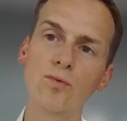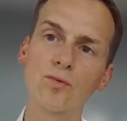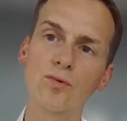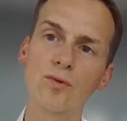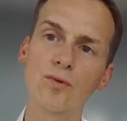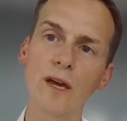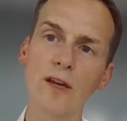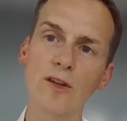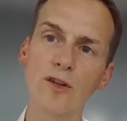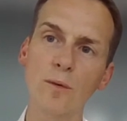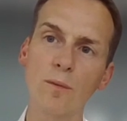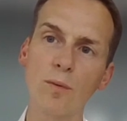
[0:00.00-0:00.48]

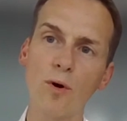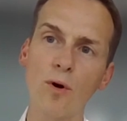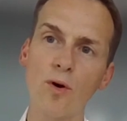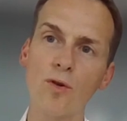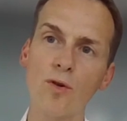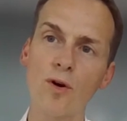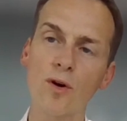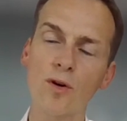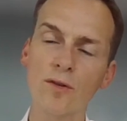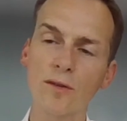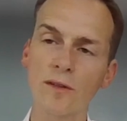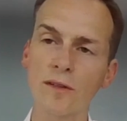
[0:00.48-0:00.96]
get a
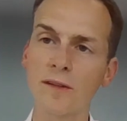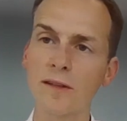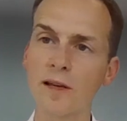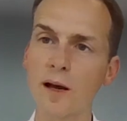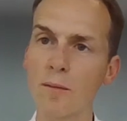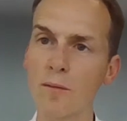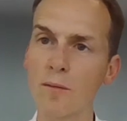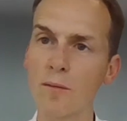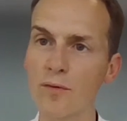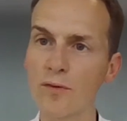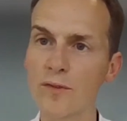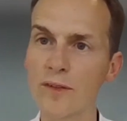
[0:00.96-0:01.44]
product in
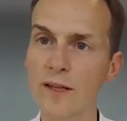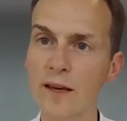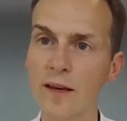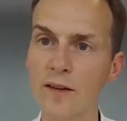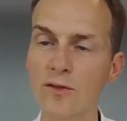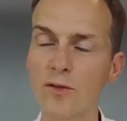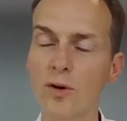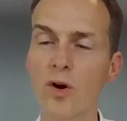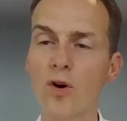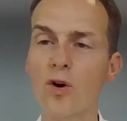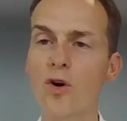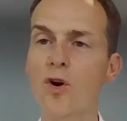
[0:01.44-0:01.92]
terms of
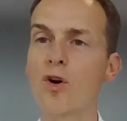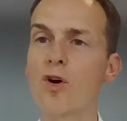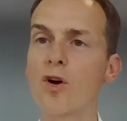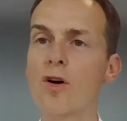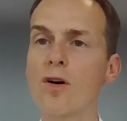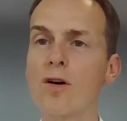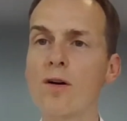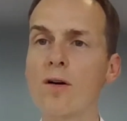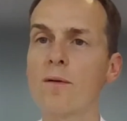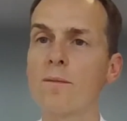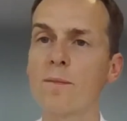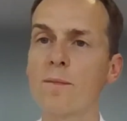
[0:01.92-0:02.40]
taste or
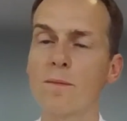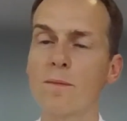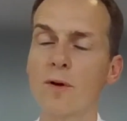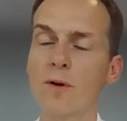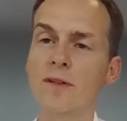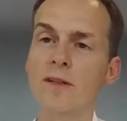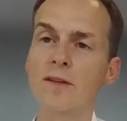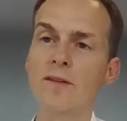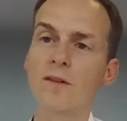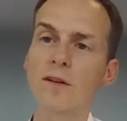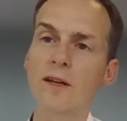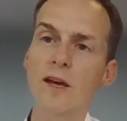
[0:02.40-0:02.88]
color,
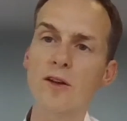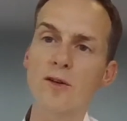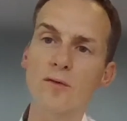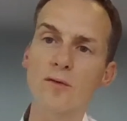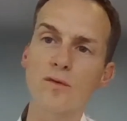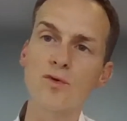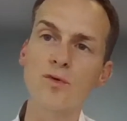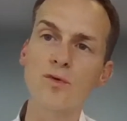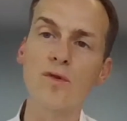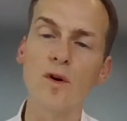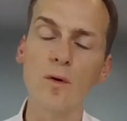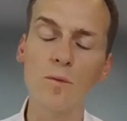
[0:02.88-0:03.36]
but it's a kind
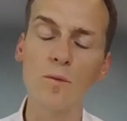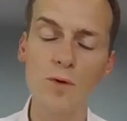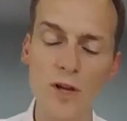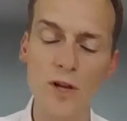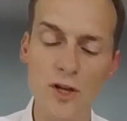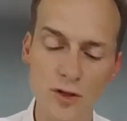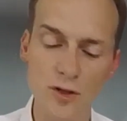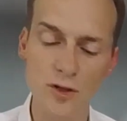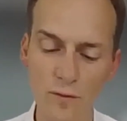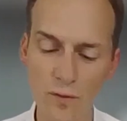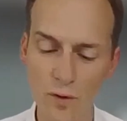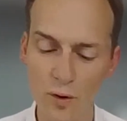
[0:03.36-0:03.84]
of new
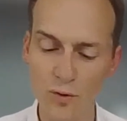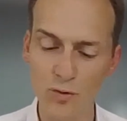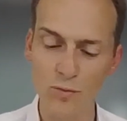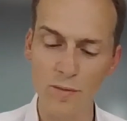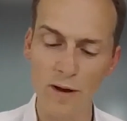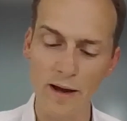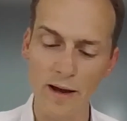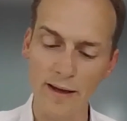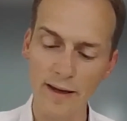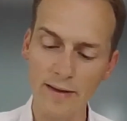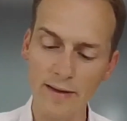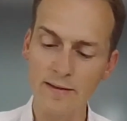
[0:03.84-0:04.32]
formulation for a new
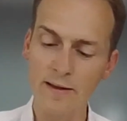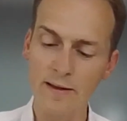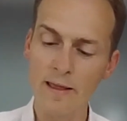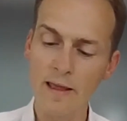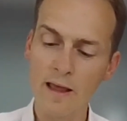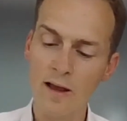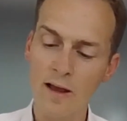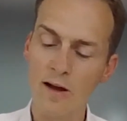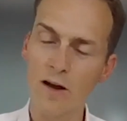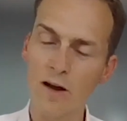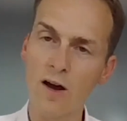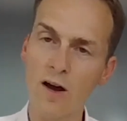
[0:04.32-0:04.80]
market.
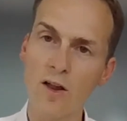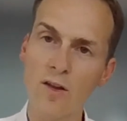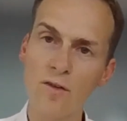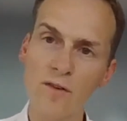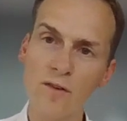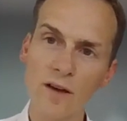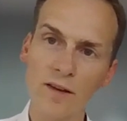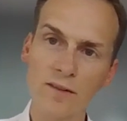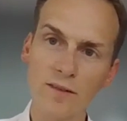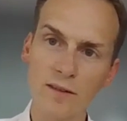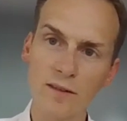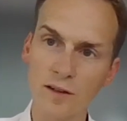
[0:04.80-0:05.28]

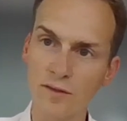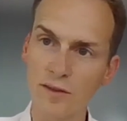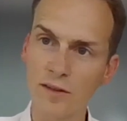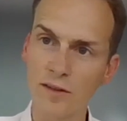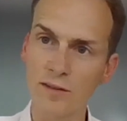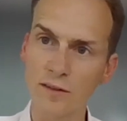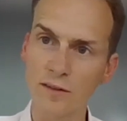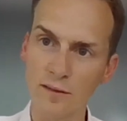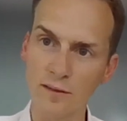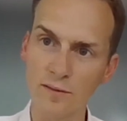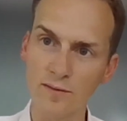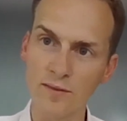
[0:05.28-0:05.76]
And there's still
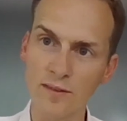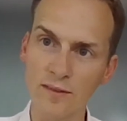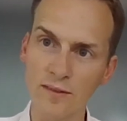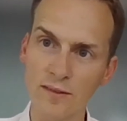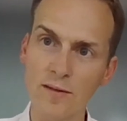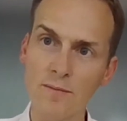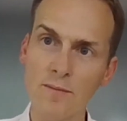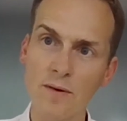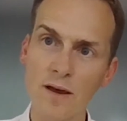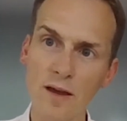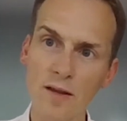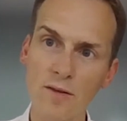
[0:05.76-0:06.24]
this
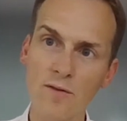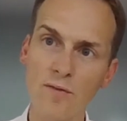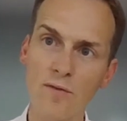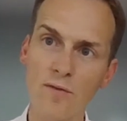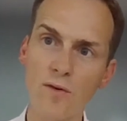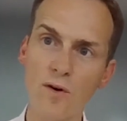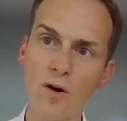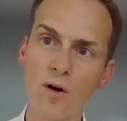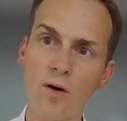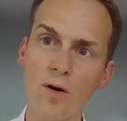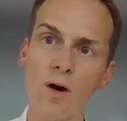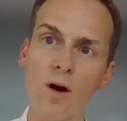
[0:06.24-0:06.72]
demand
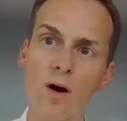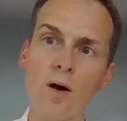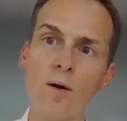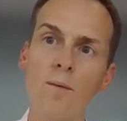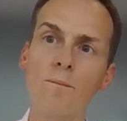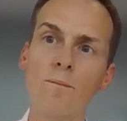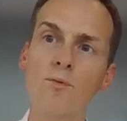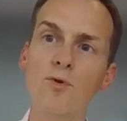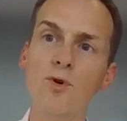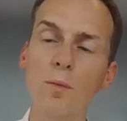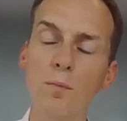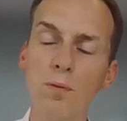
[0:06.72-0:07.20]
for
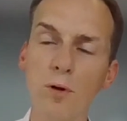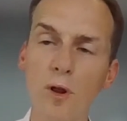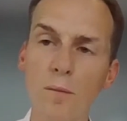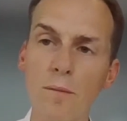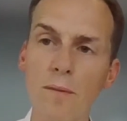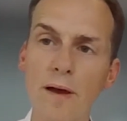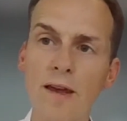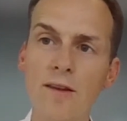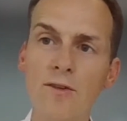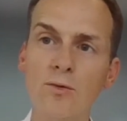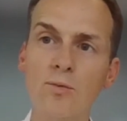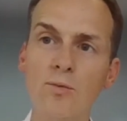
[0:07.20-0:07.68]
pure
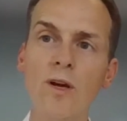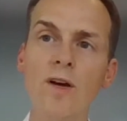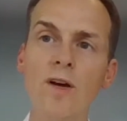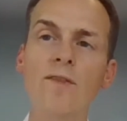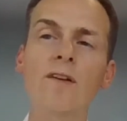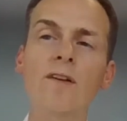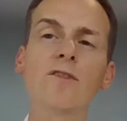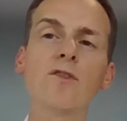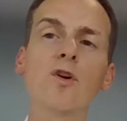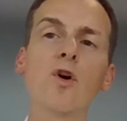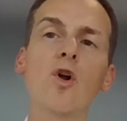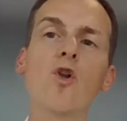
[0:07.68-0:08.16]
plant-based, where
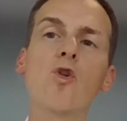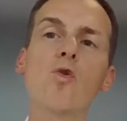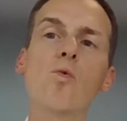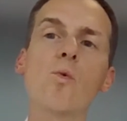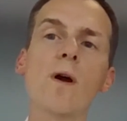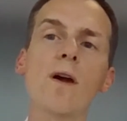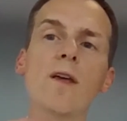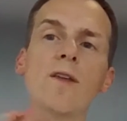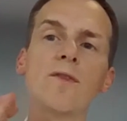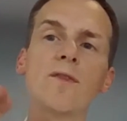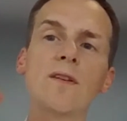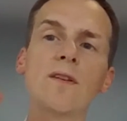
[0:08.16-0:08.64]
there's
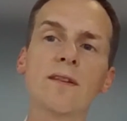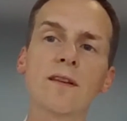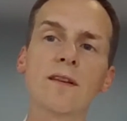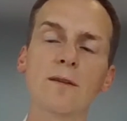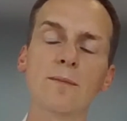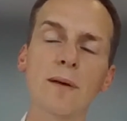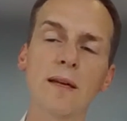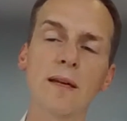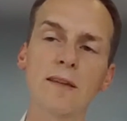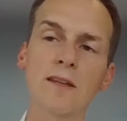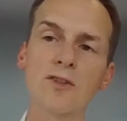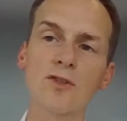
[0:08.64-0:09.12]
always this
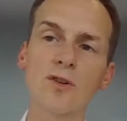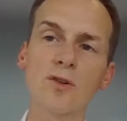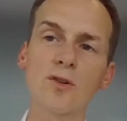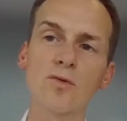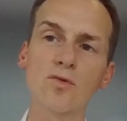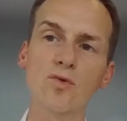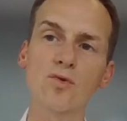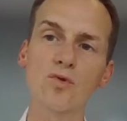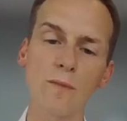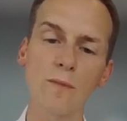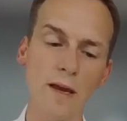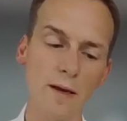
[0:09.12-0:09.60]

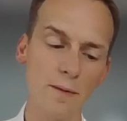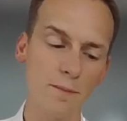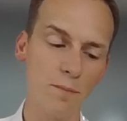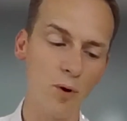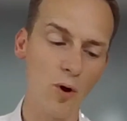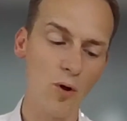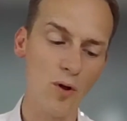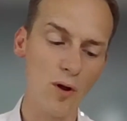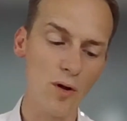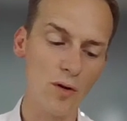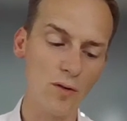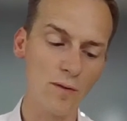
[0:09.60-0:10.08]
expectation to make
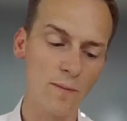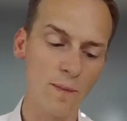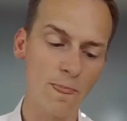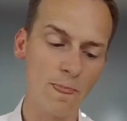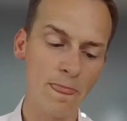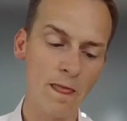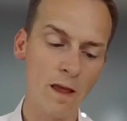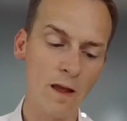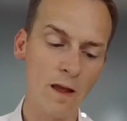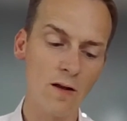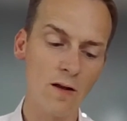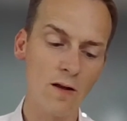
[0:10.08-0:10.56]
product
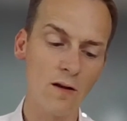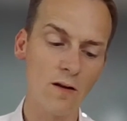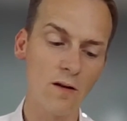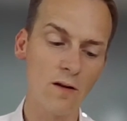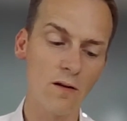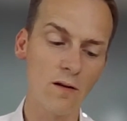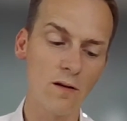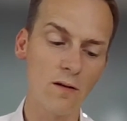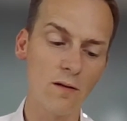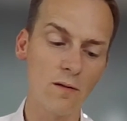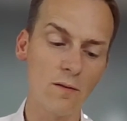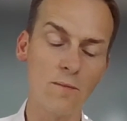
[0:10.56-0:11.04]

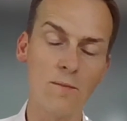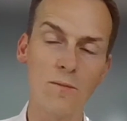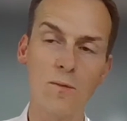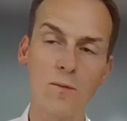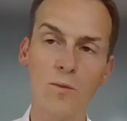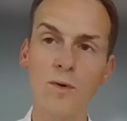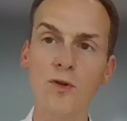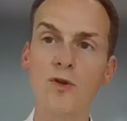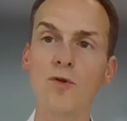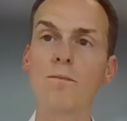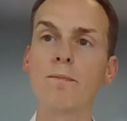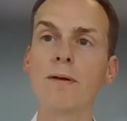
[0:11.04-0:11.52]

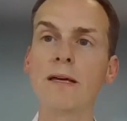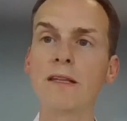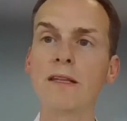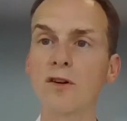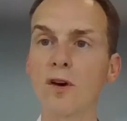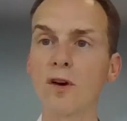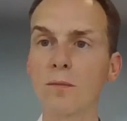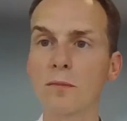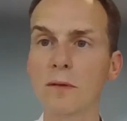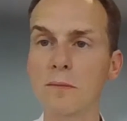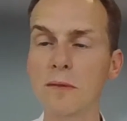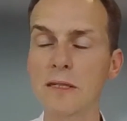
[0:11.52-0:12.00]
with a
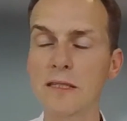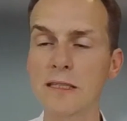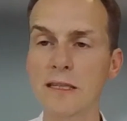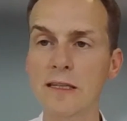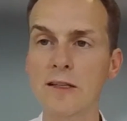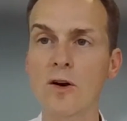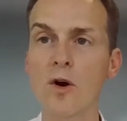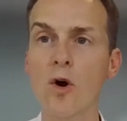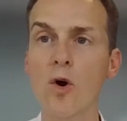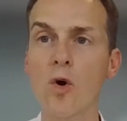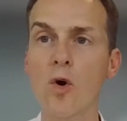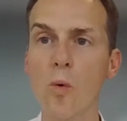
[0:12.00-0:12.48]
better
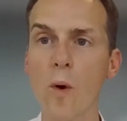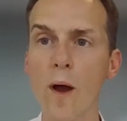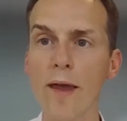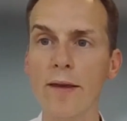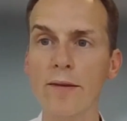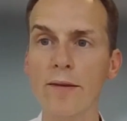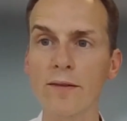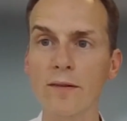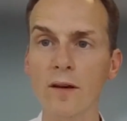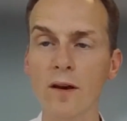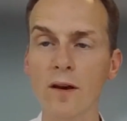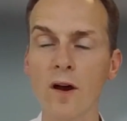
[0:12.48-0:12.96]
mimicking
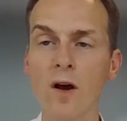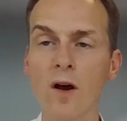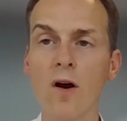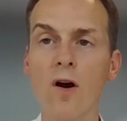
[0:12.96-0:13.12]
always.